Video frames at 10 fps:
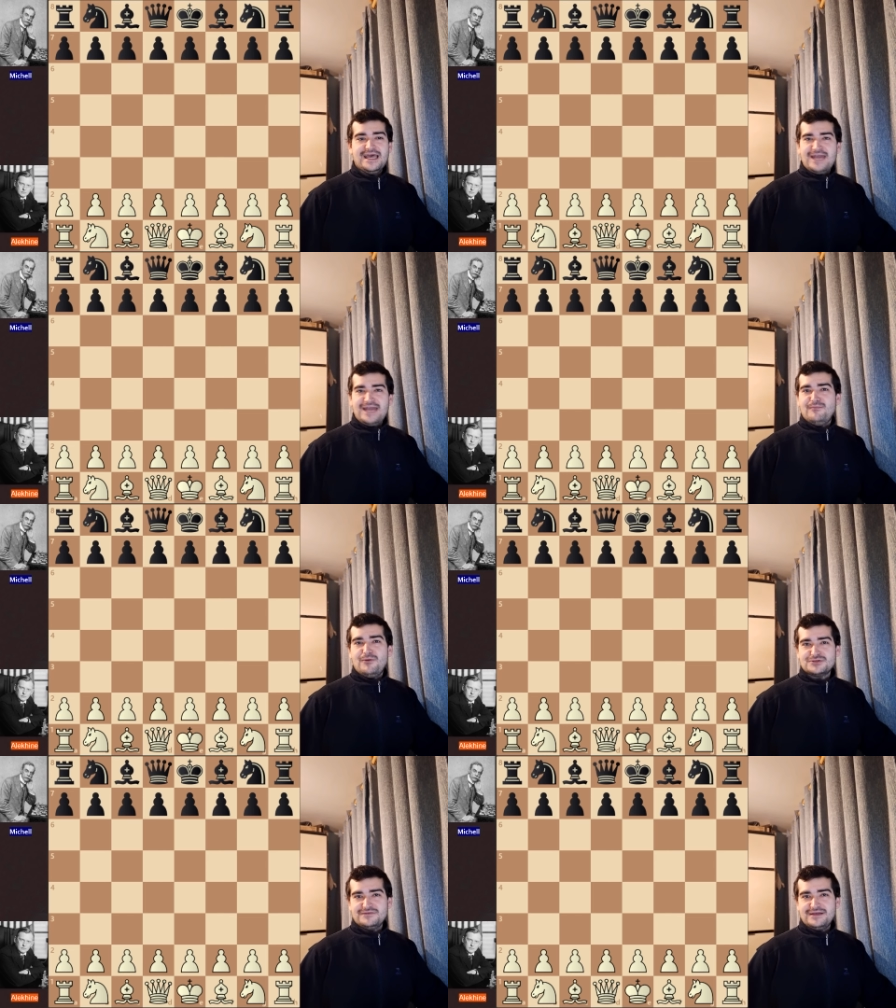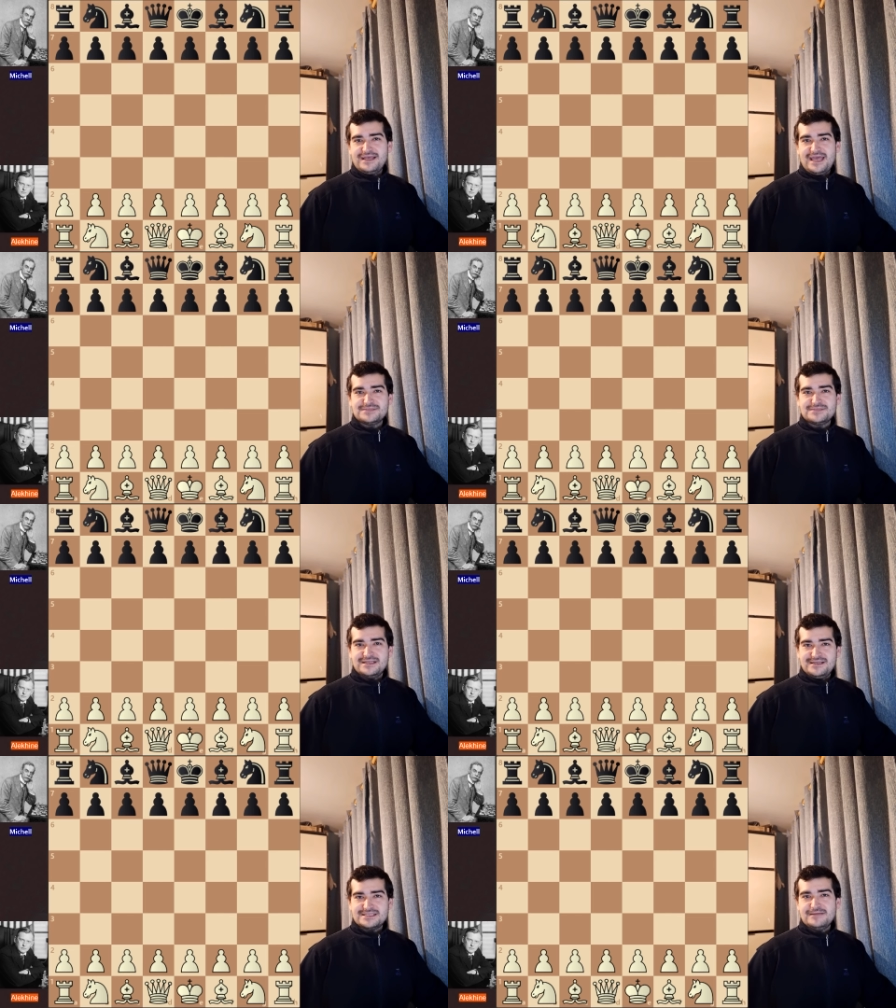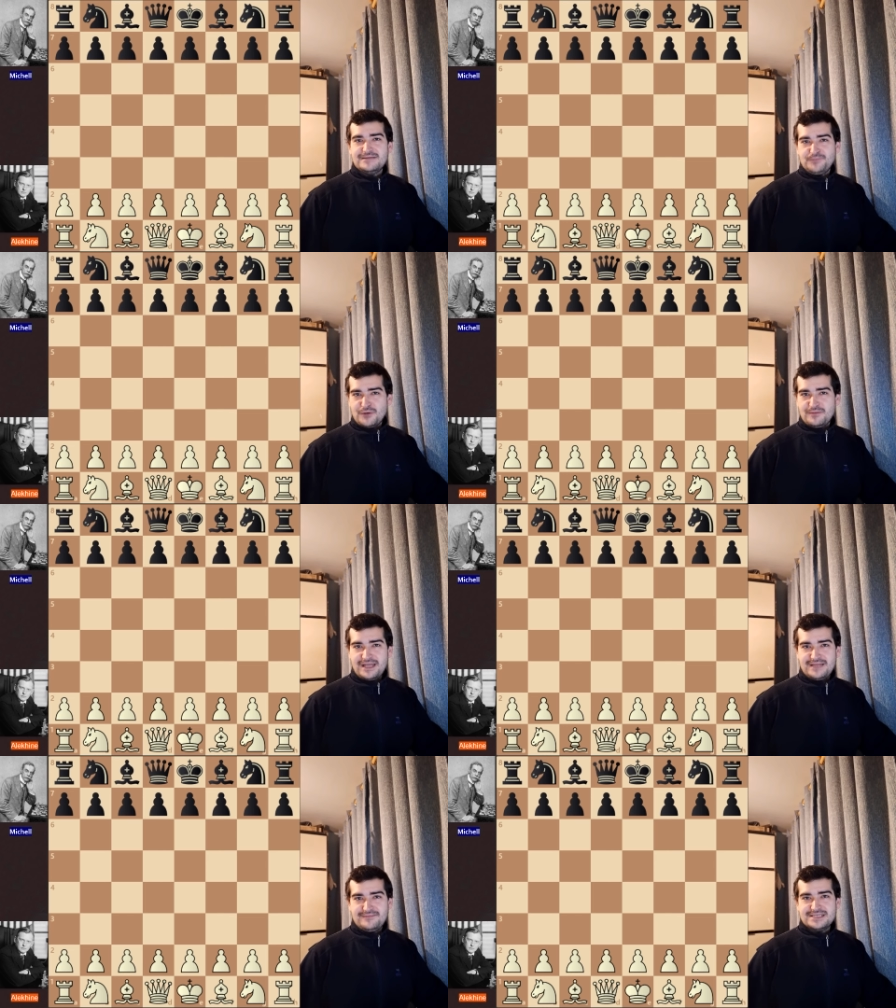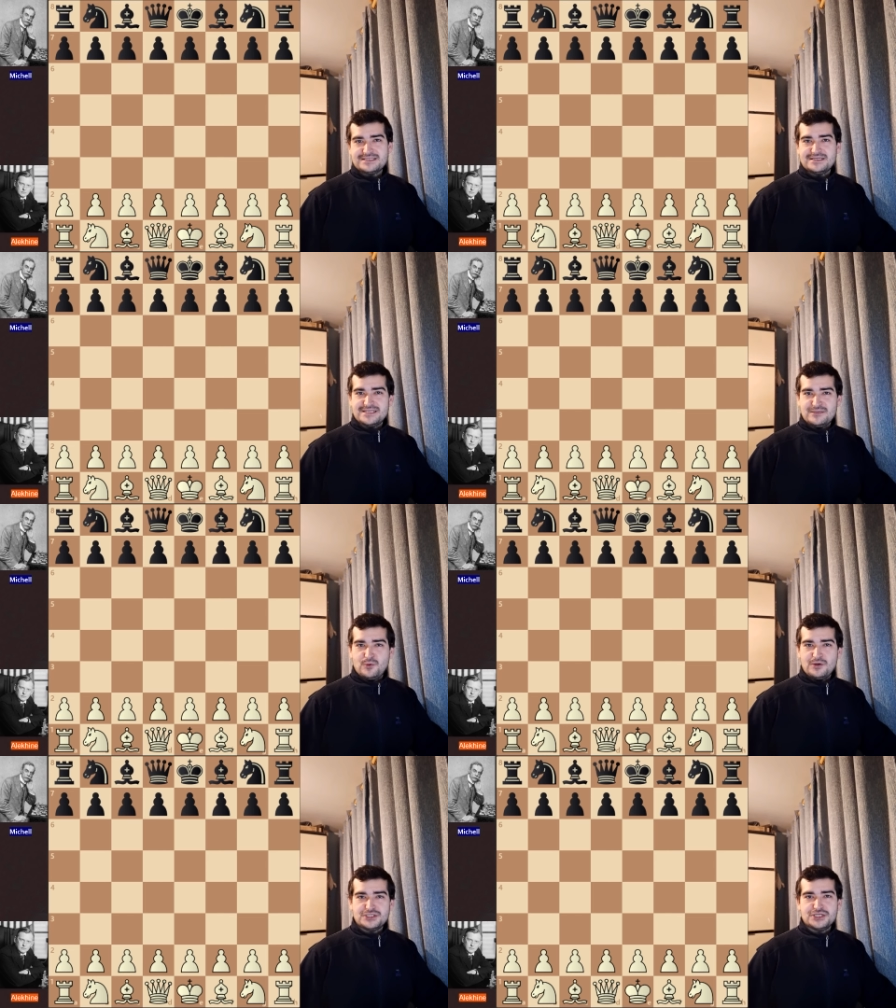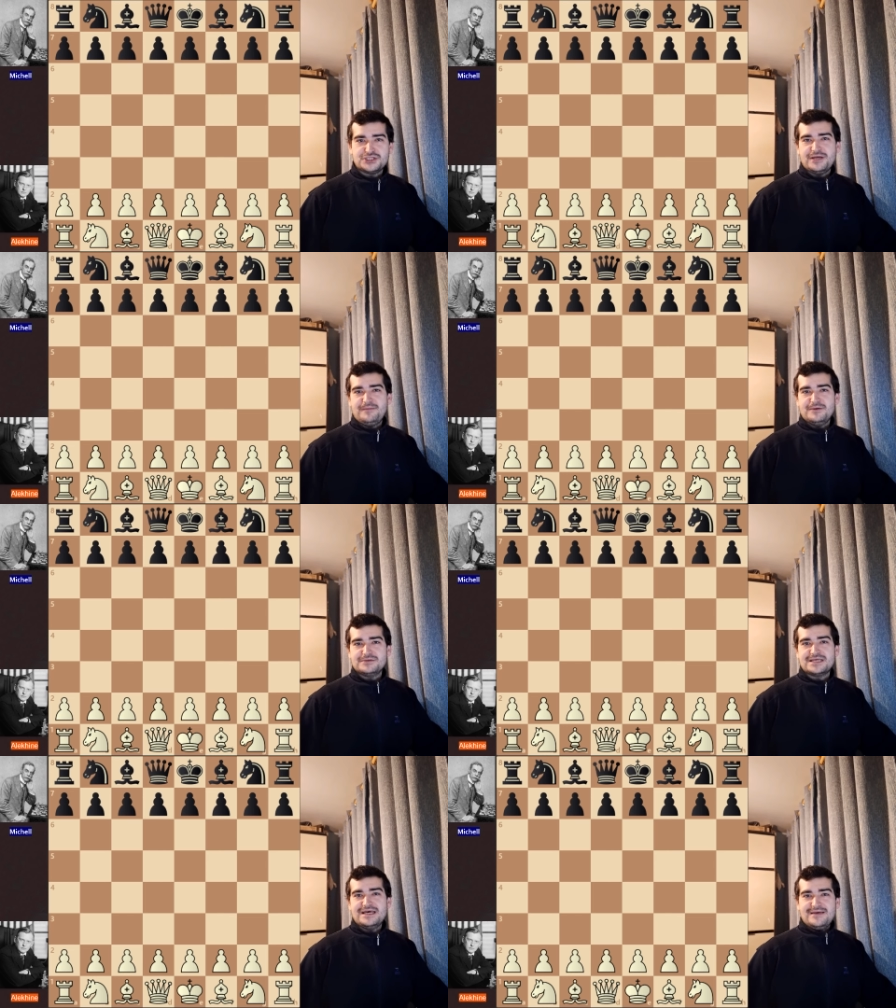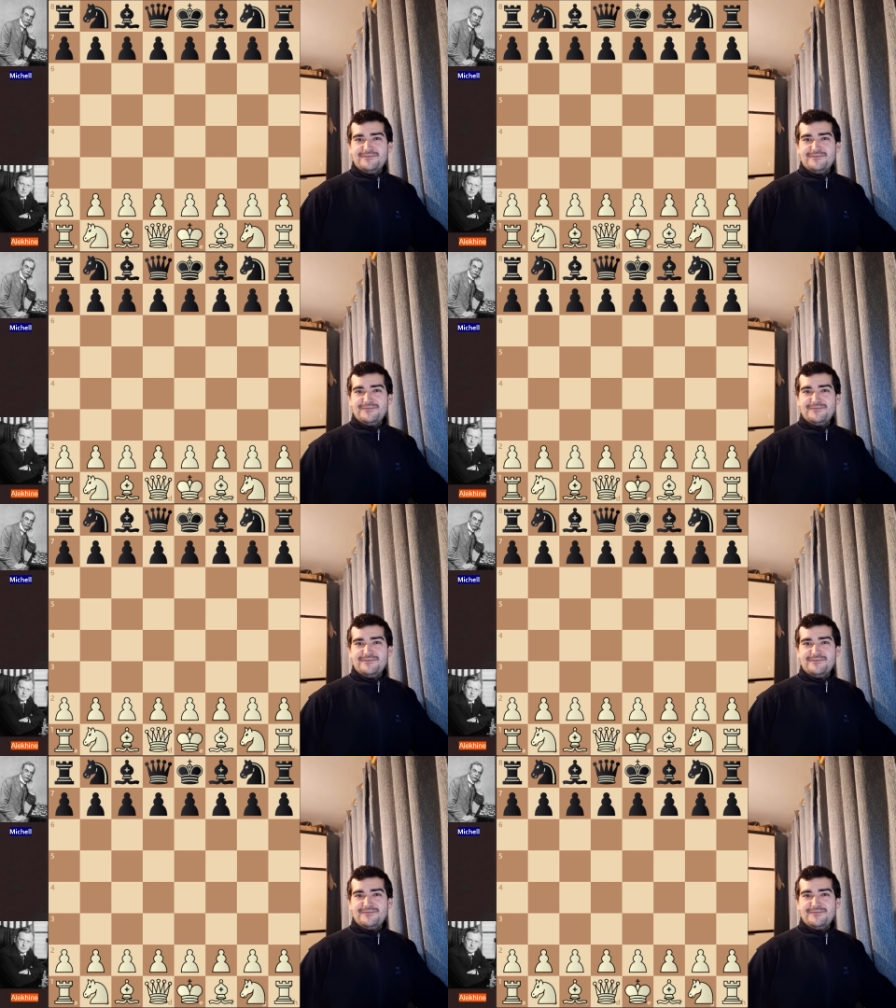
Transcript: and most of the games these top grandmasters and world chess champions